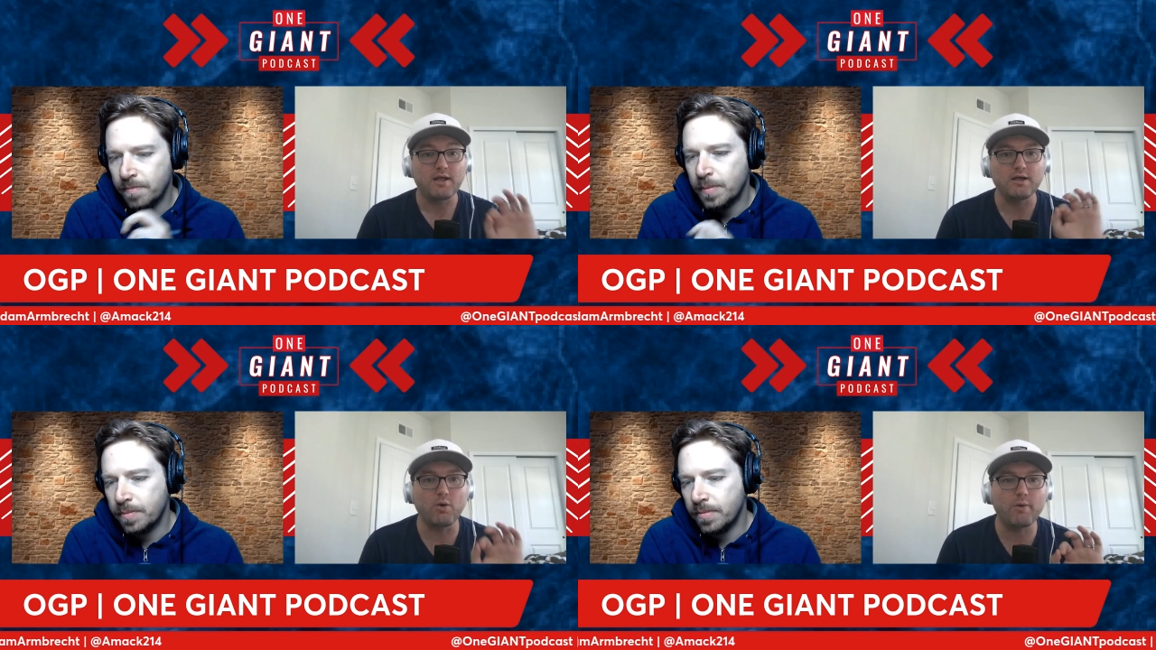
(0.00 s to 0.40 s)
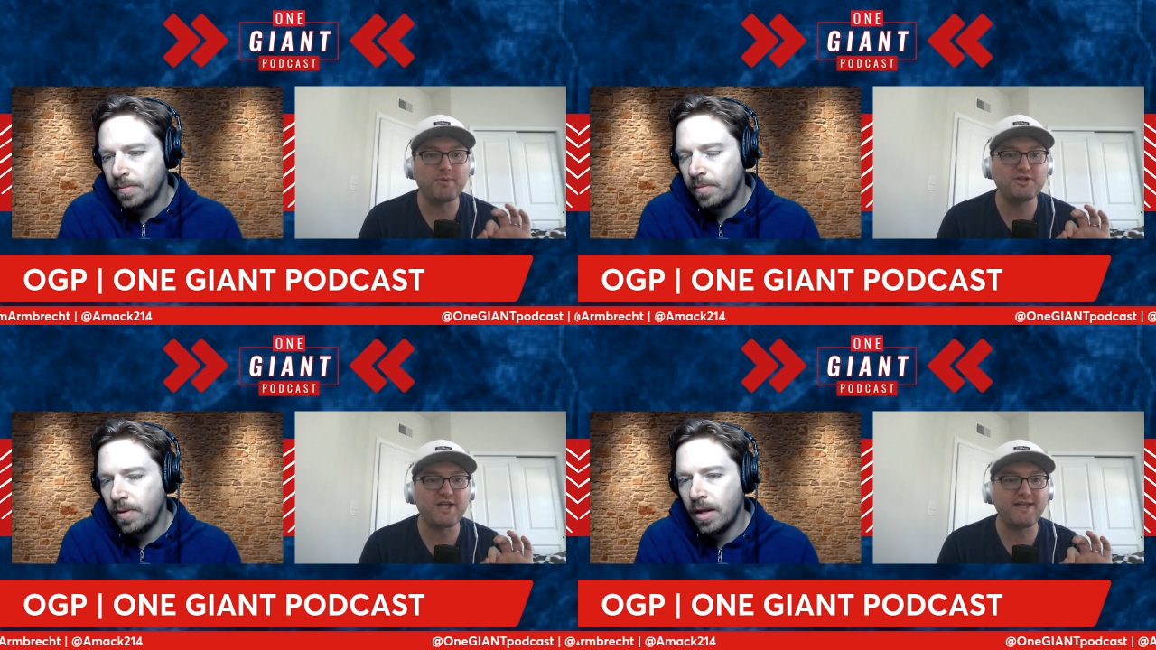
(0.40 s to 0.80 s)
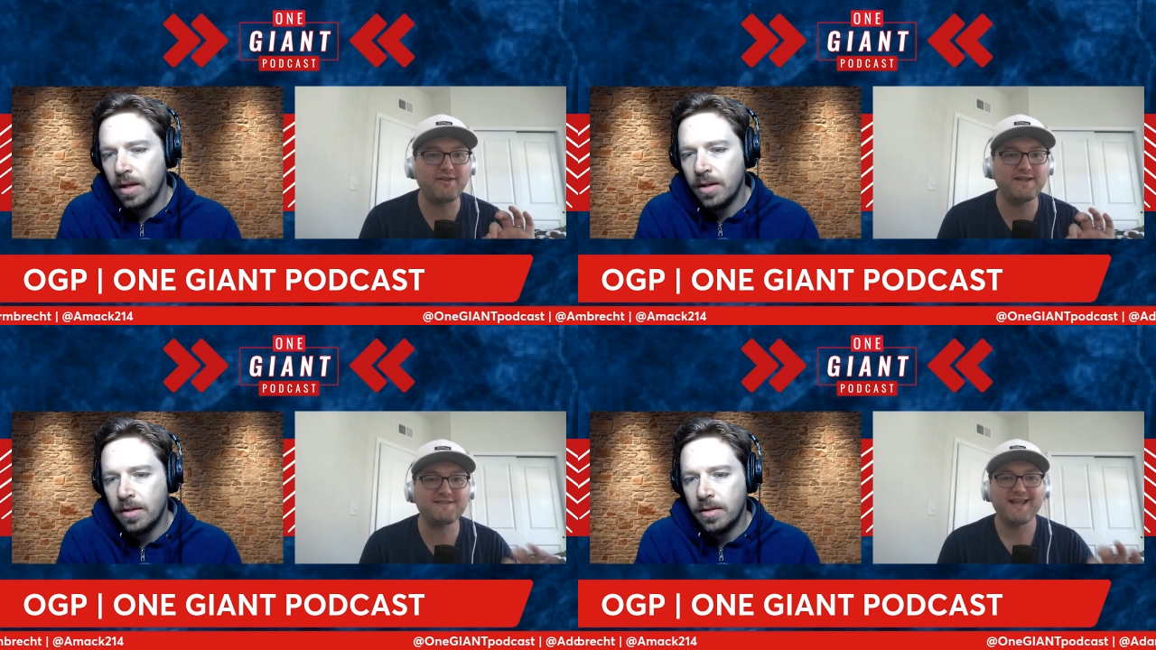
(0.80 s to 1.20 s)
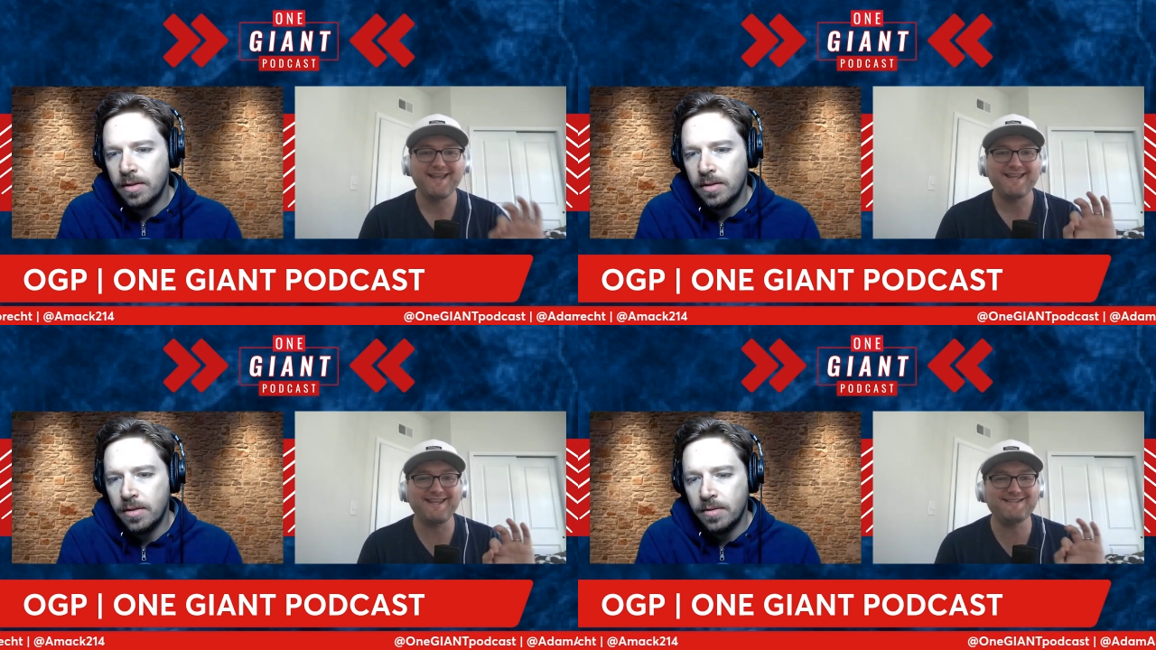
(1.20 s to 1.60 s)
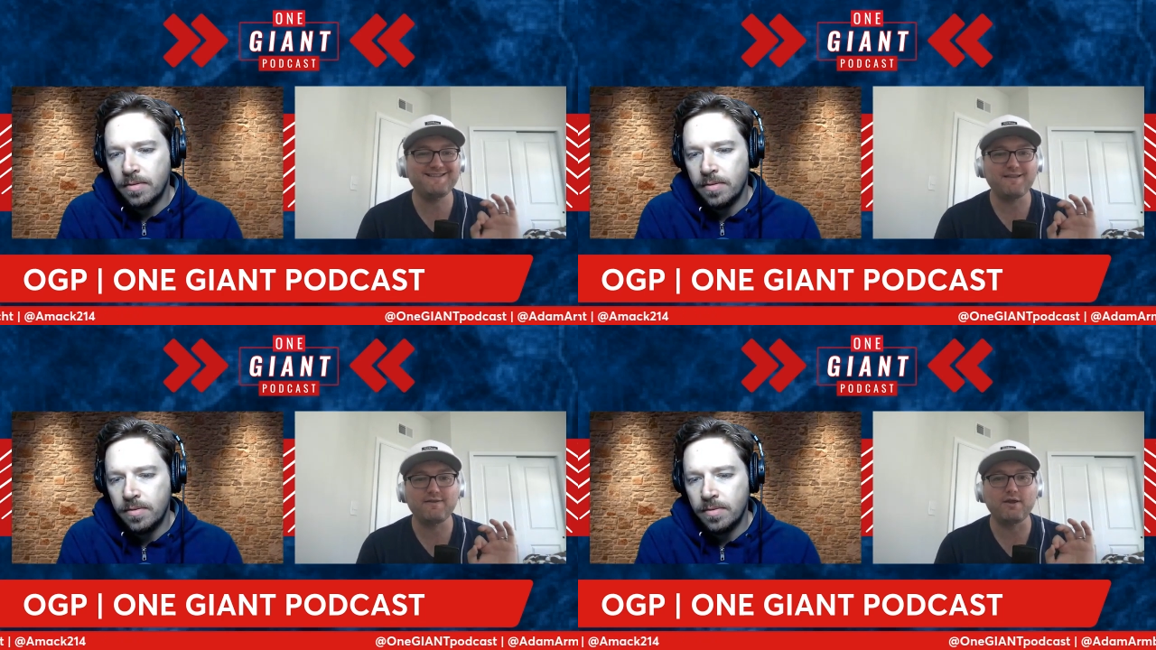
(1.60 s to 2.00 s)
Speaker 1: You know where BJ Hill is?
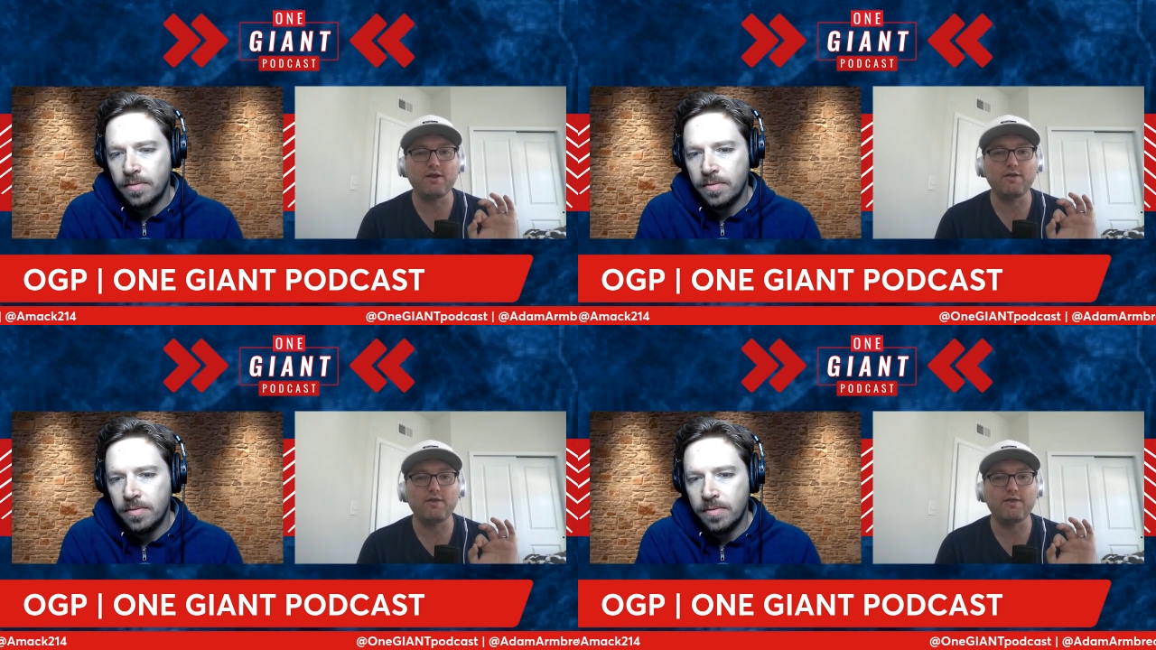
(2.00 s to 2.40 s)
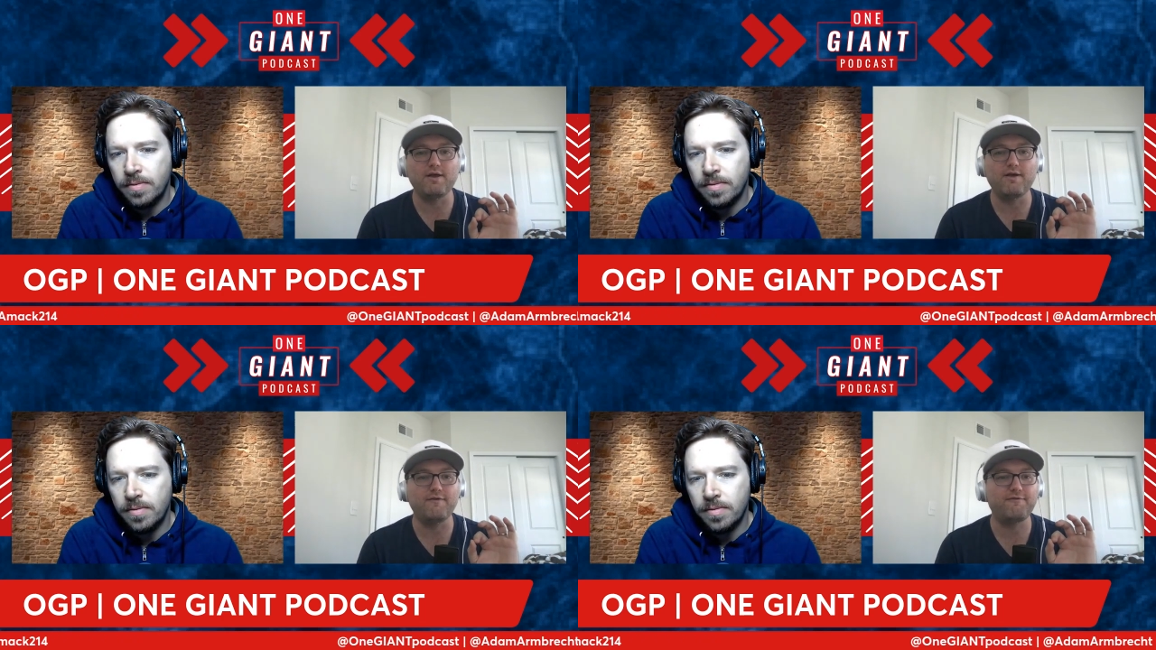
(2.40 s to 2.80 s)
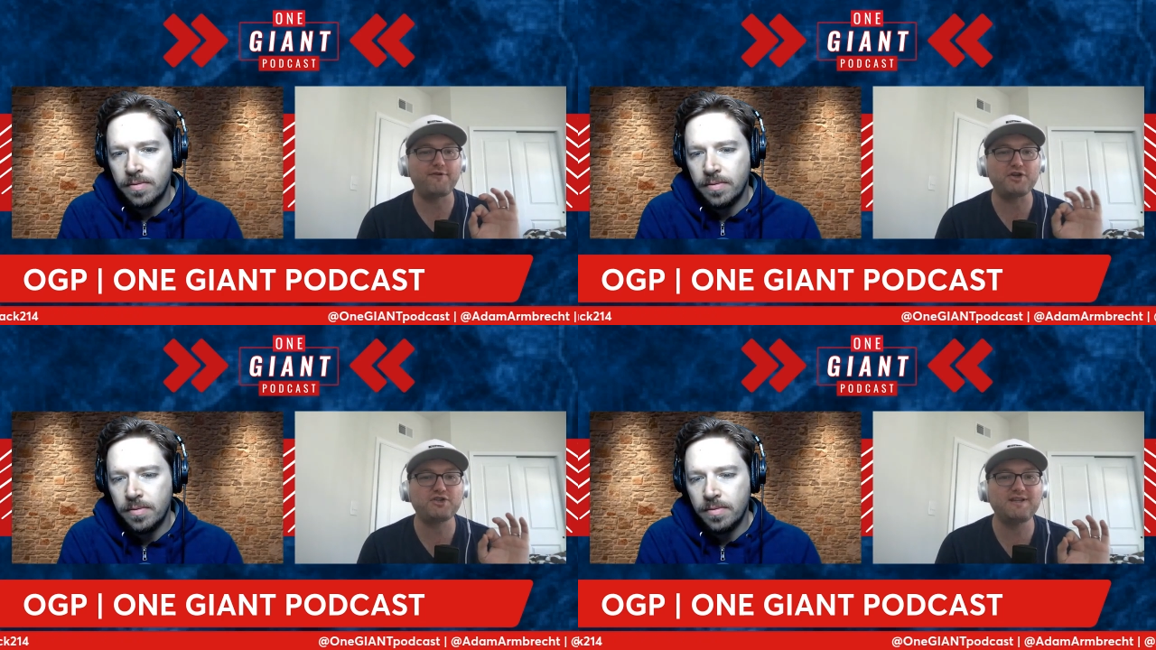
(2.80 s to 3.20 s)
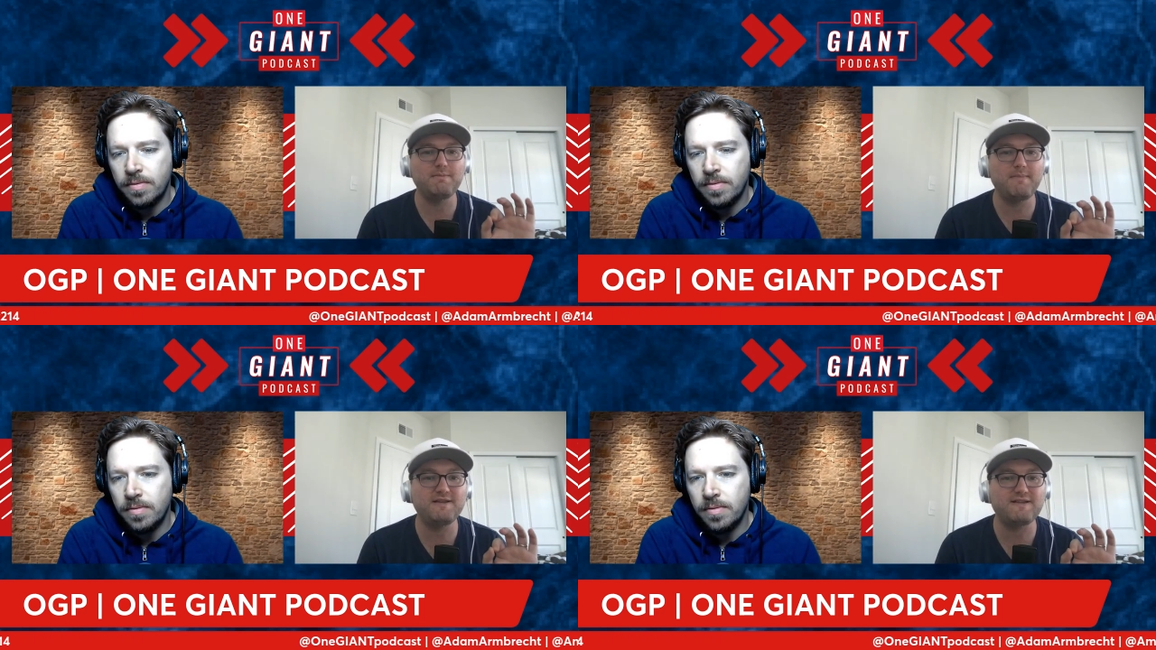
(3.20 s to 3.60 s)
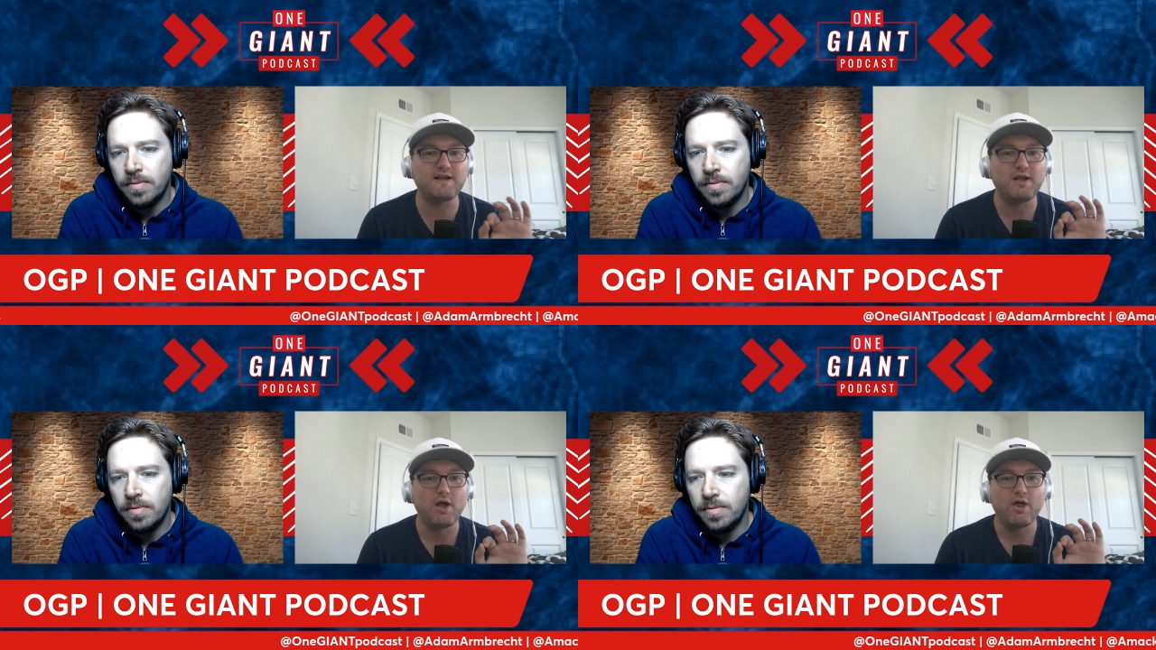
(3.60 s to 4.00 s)
He's the the freshly
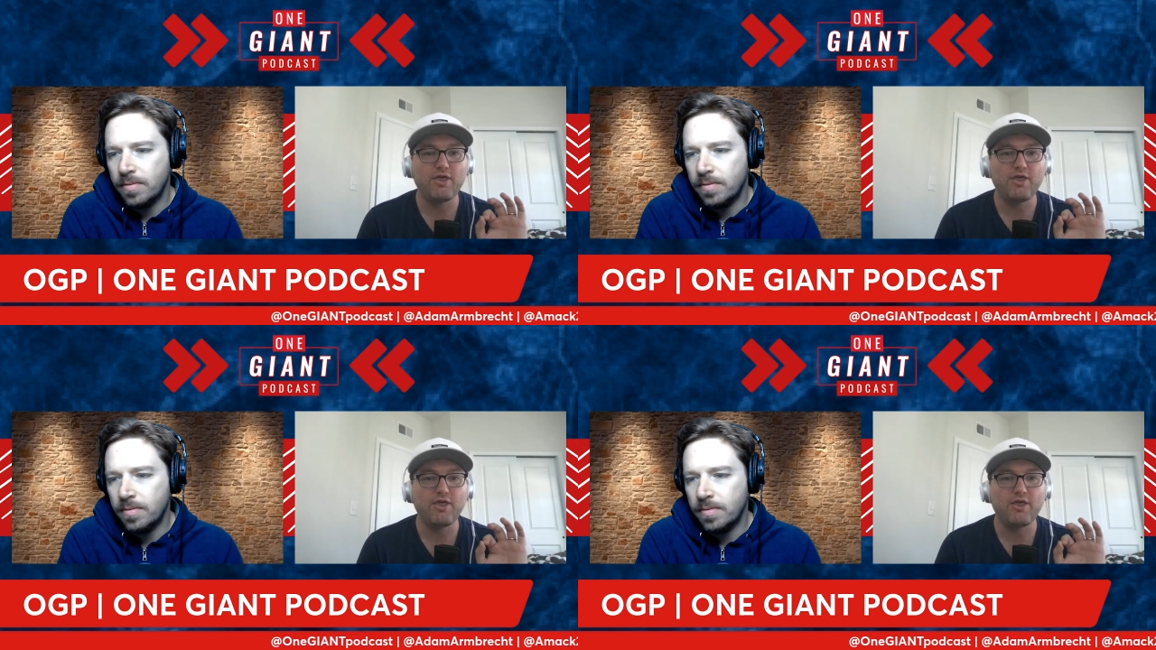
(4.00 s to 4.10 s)
minted